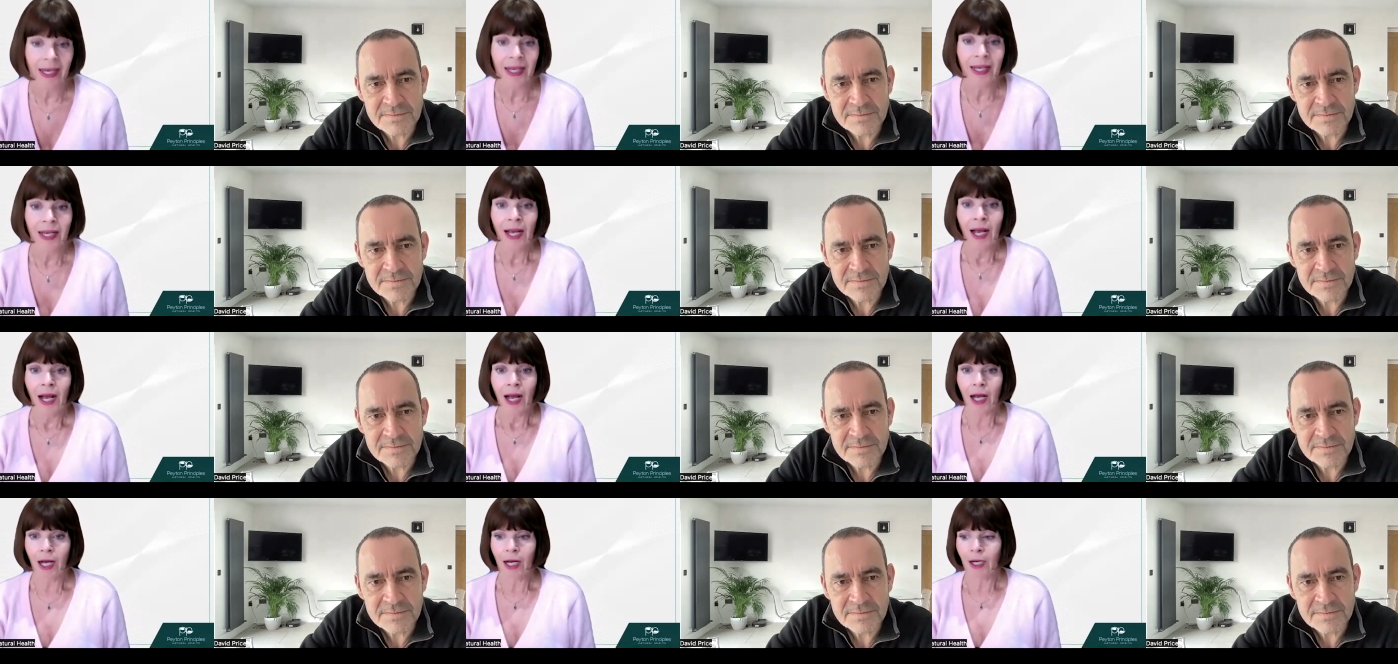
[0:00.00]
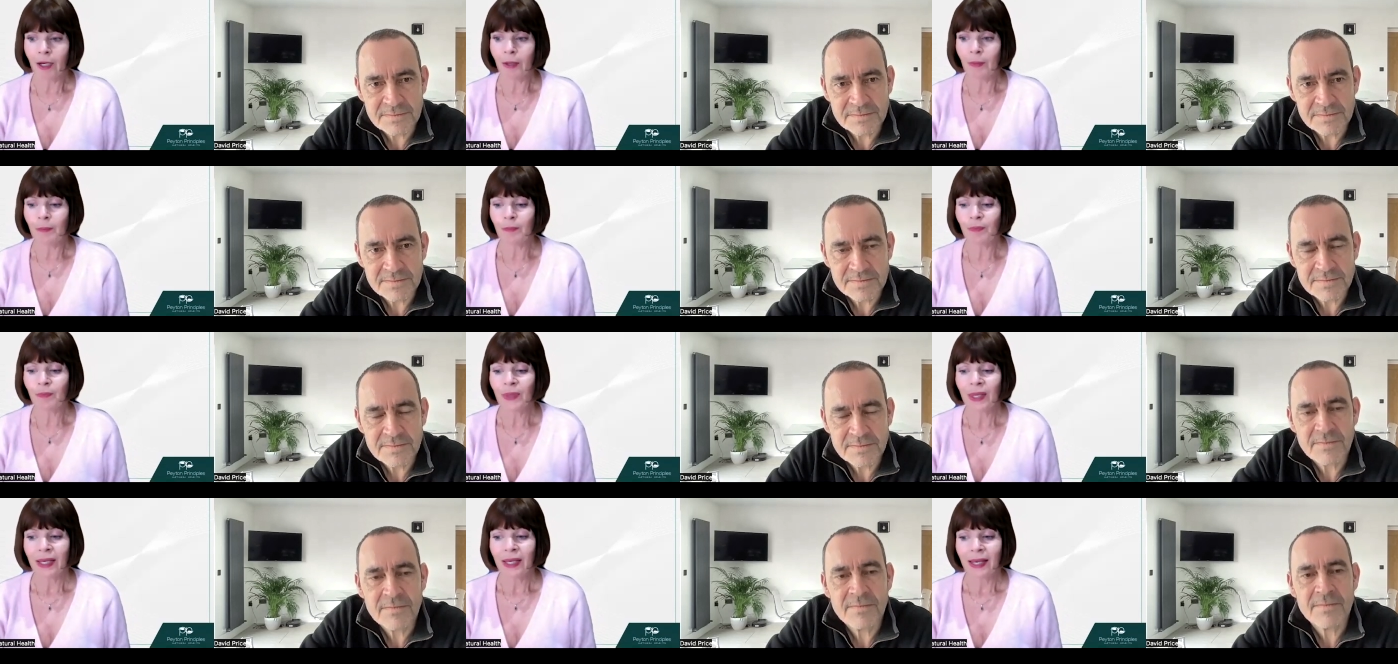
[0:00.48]
Speaker 1: Um,
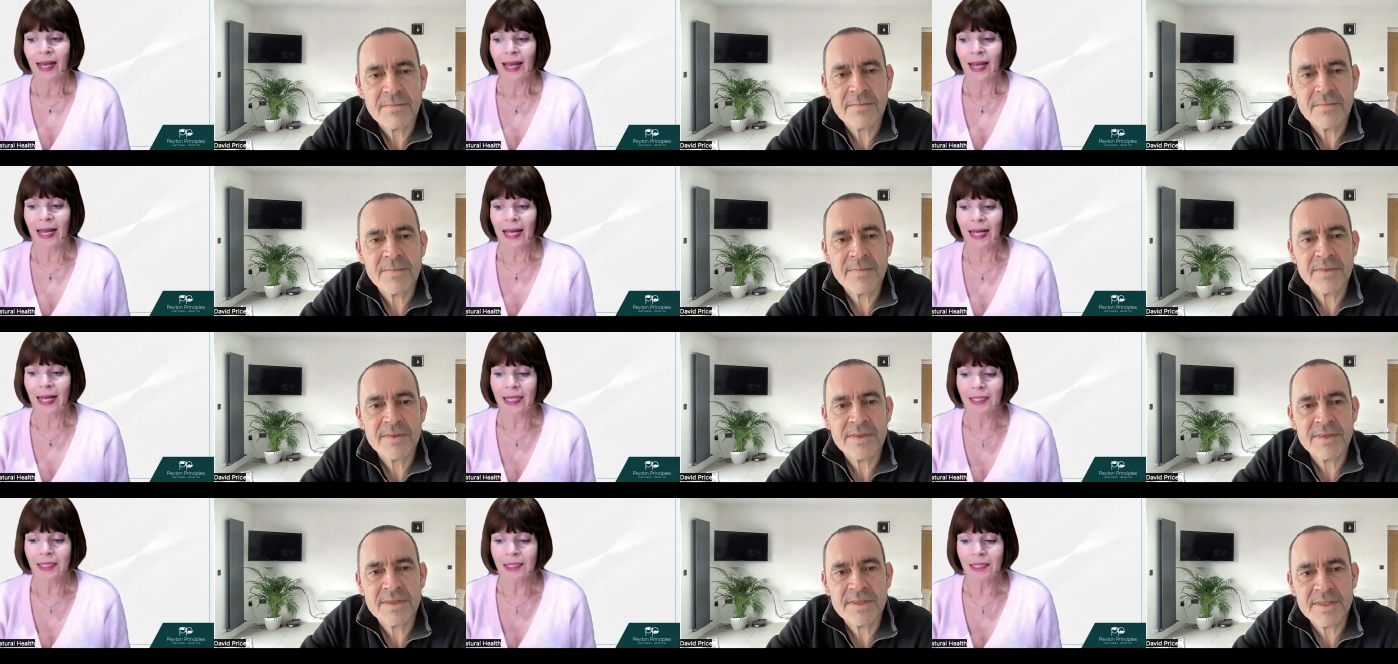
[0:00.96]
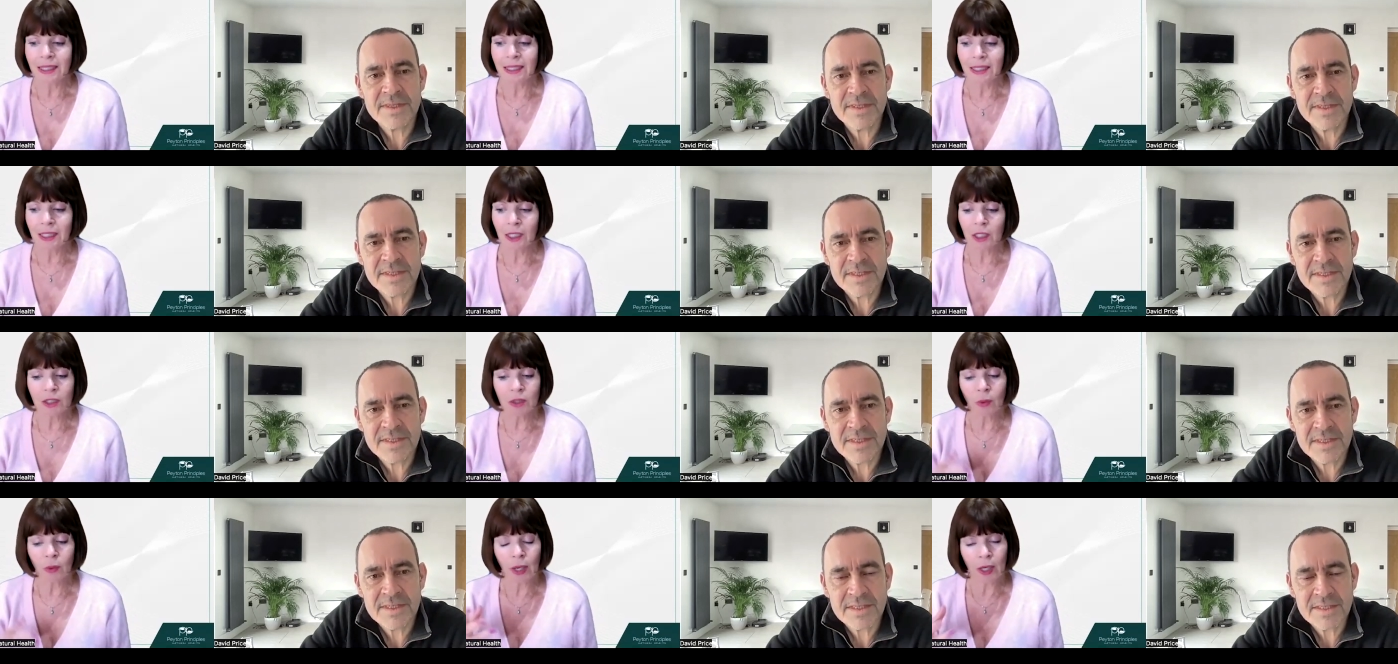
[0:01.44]
and
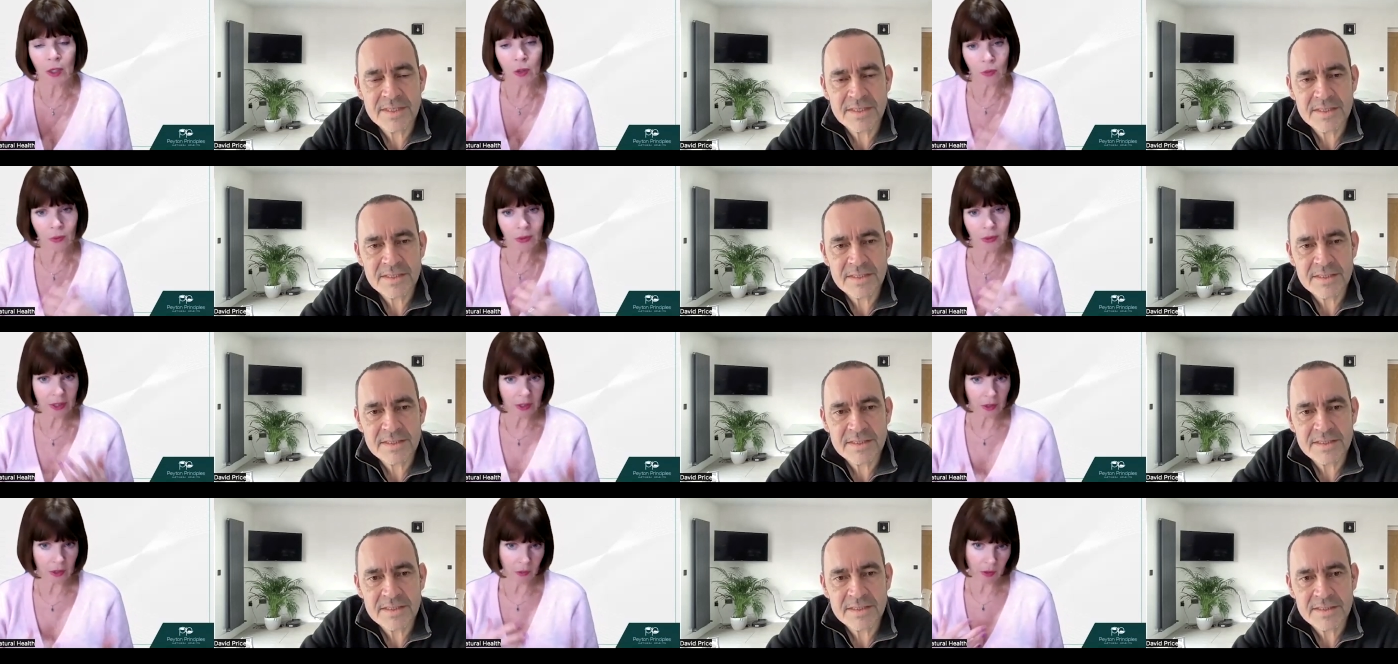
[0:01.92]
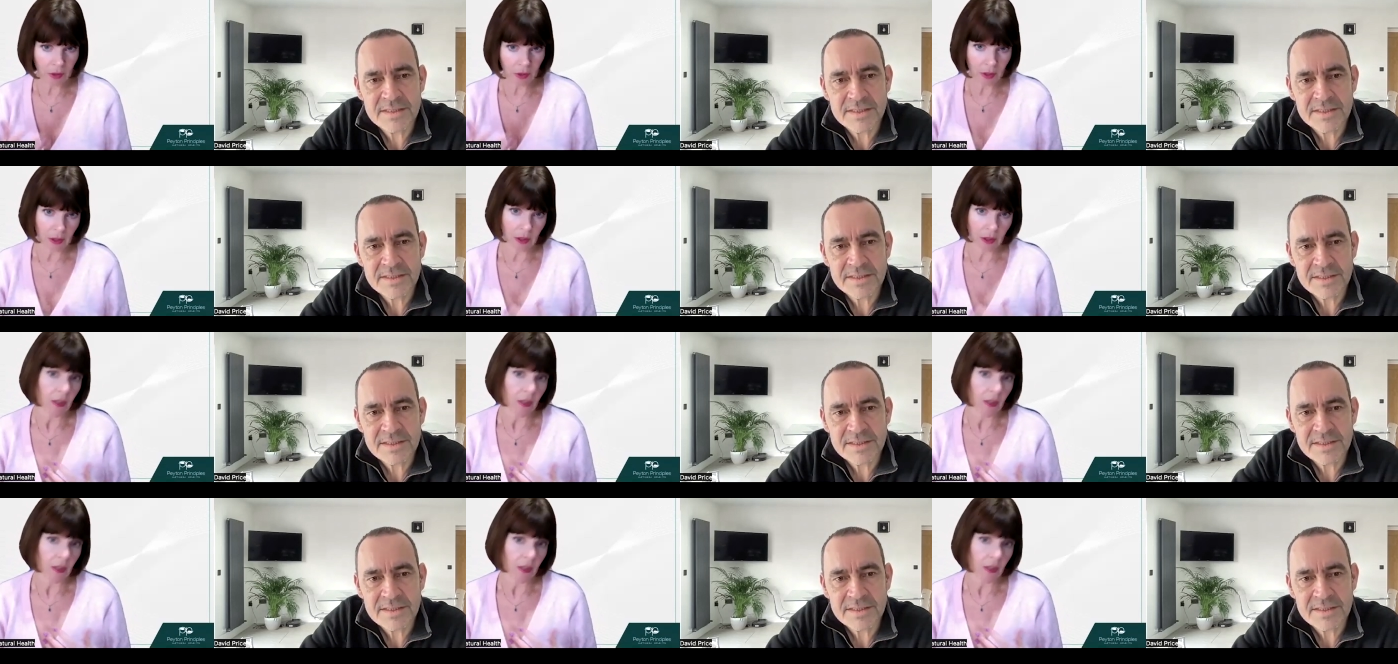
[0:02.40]
so I always do a,